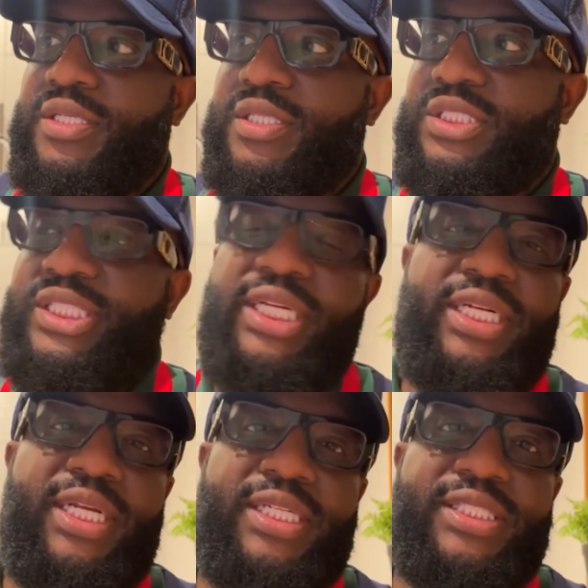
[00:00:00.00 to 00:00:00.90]
she
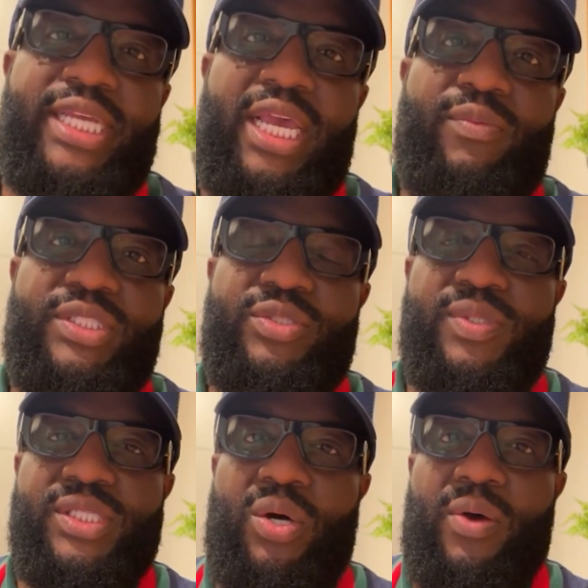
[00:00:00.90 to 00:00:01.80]
didn't understand what you
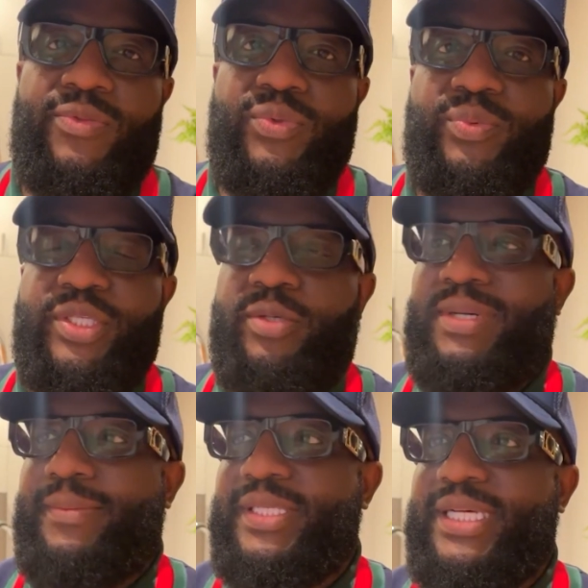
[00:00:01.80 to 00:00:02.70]
was going through when your
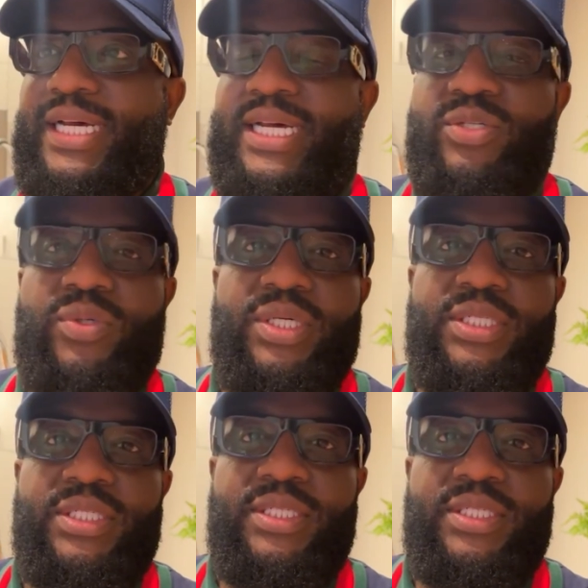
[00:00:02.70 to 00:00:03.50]
mama died, or